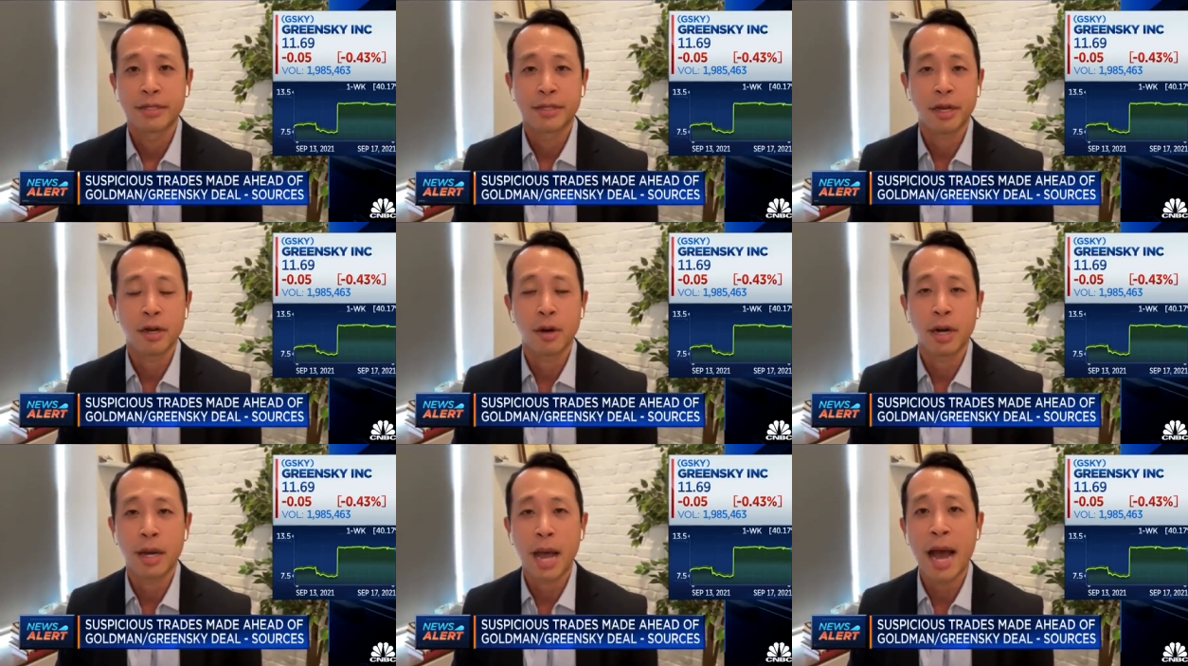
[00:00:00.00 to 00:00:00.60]

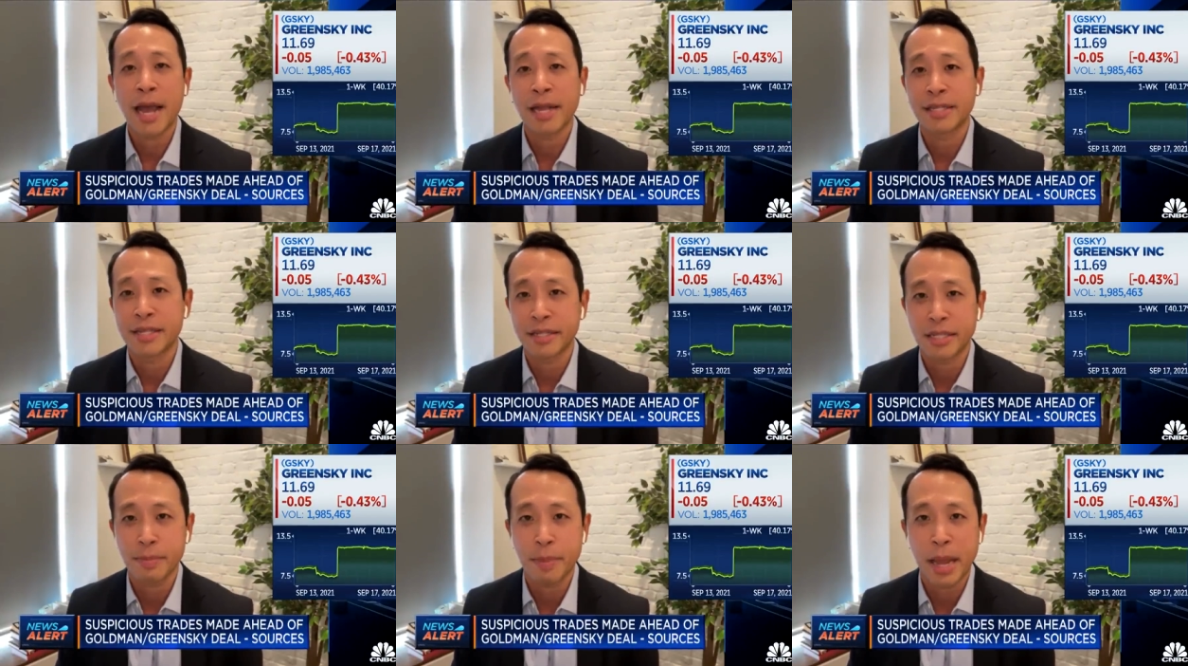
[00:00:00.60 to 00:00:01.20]
So uh, I
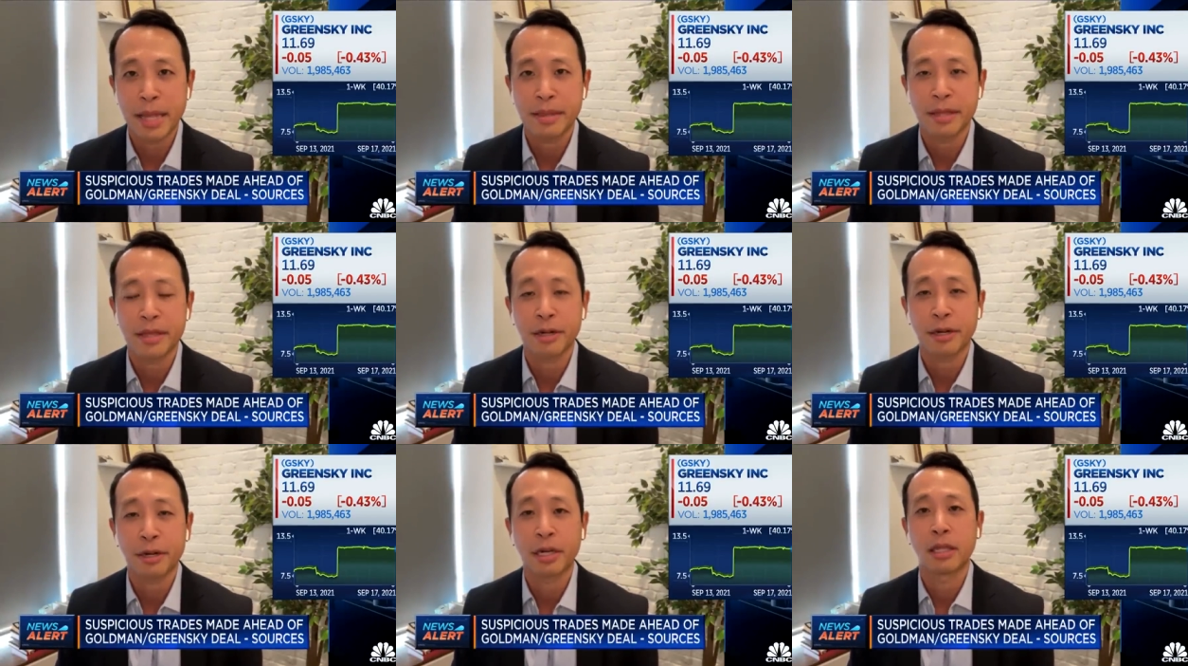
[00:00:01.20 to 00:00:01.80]
anticipate that
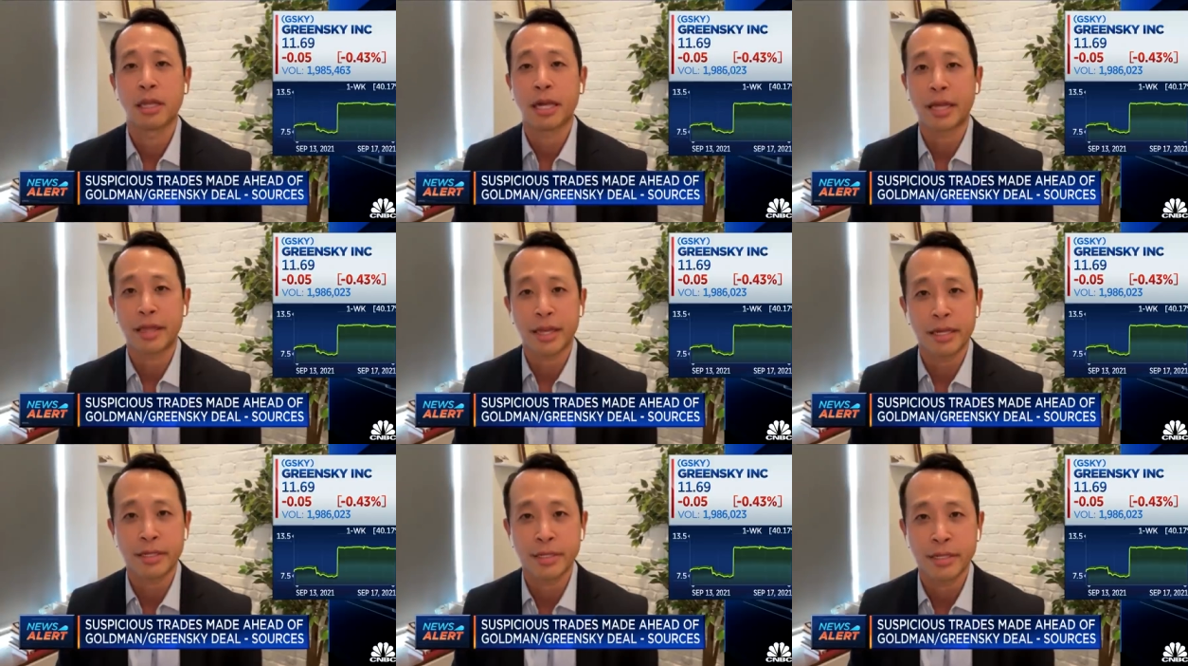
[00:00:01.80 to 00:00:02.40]
they're going to look
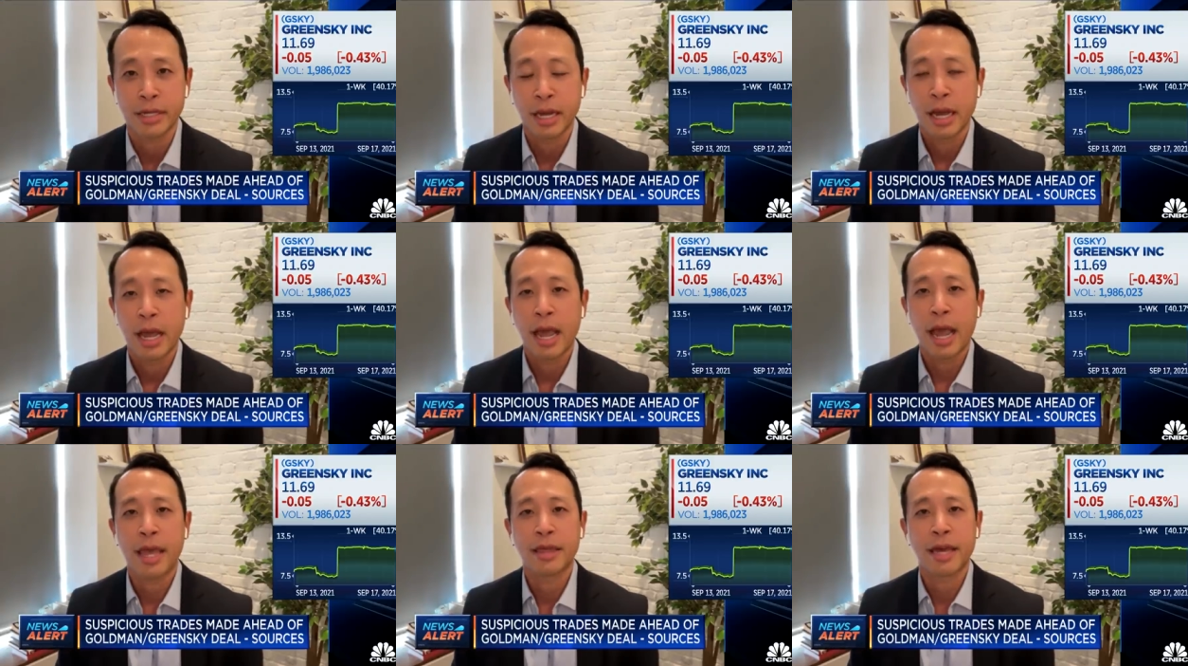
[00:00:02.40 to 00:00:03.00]
at this
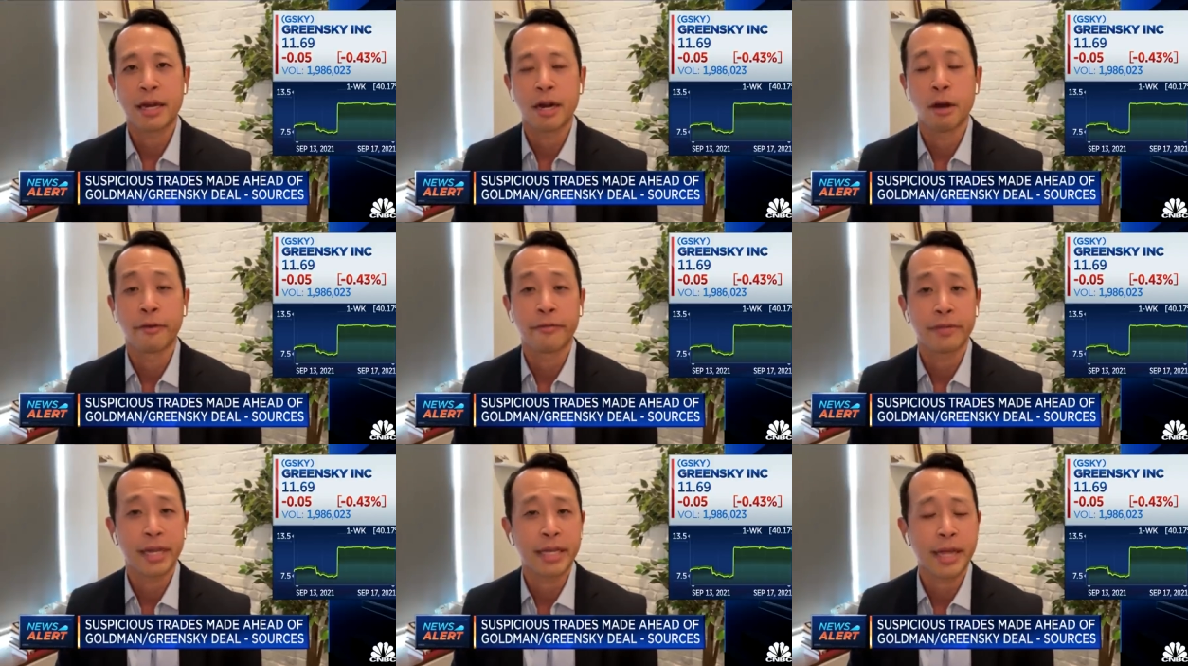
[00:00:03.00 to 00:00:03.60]
and that
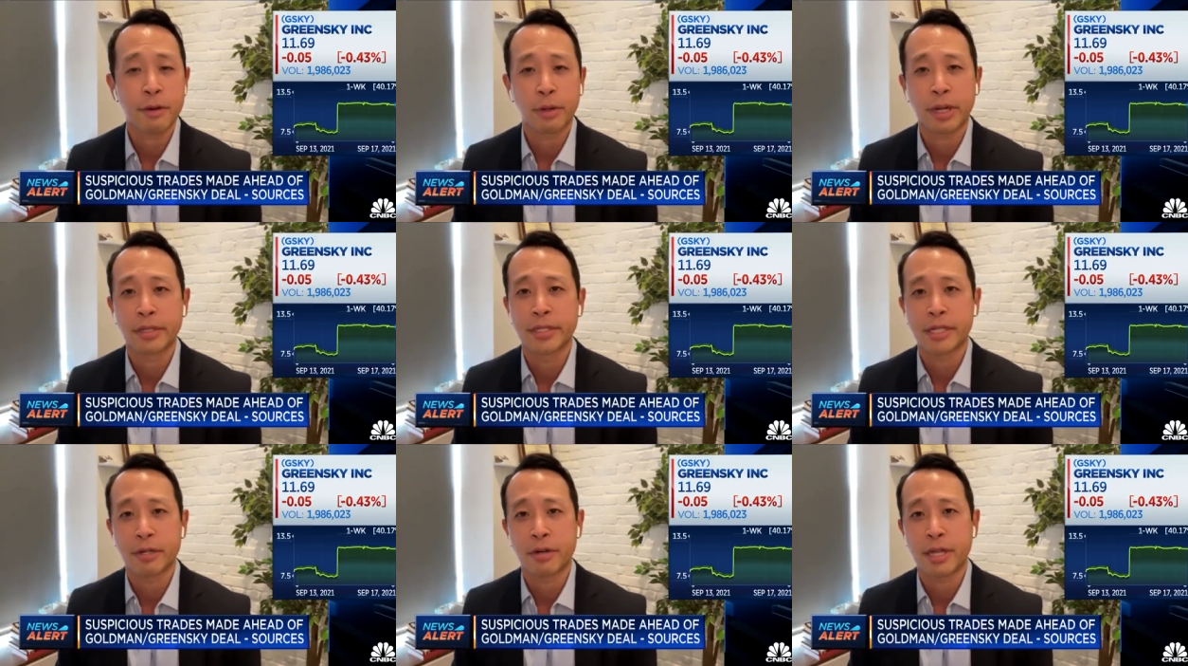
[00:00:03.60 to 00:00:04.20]
hopefully they would
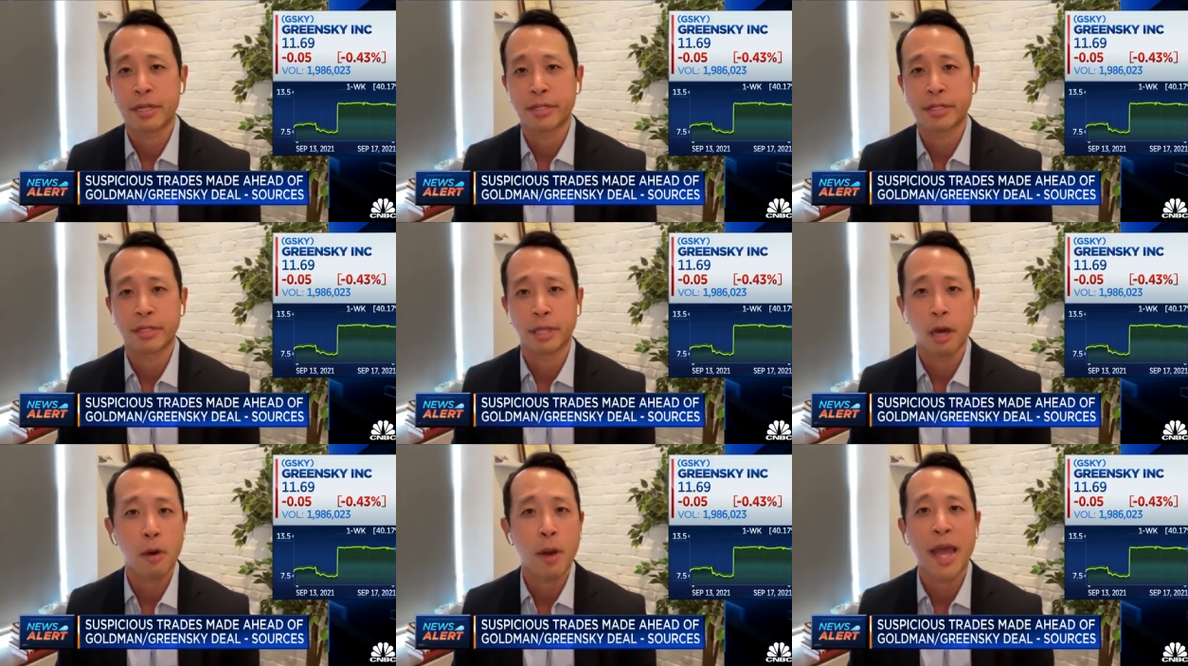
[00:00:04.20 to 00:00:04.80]
consider this
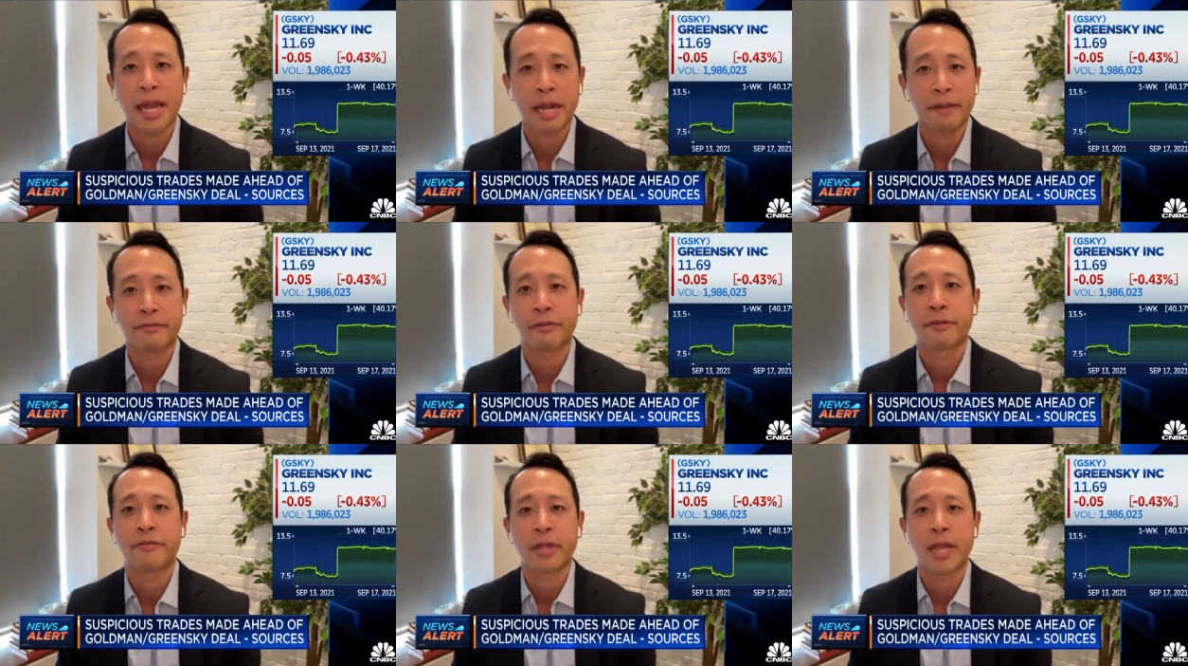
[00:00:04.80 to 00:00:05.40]
low hanging
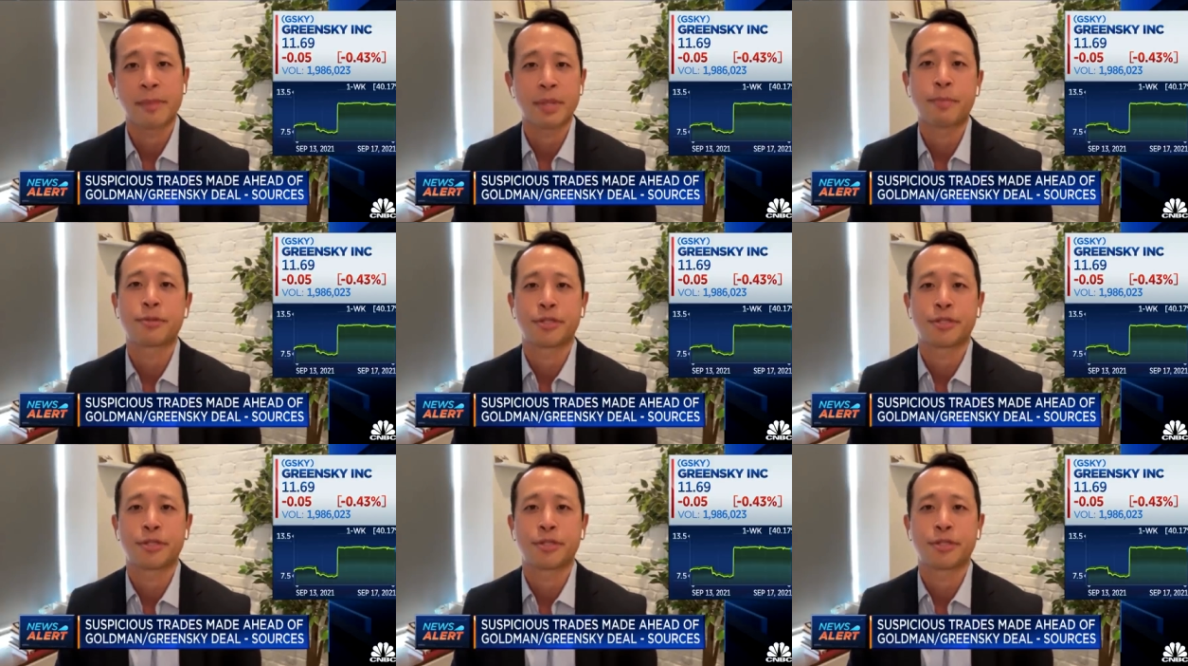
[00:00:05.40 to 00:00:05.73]
fruit for them to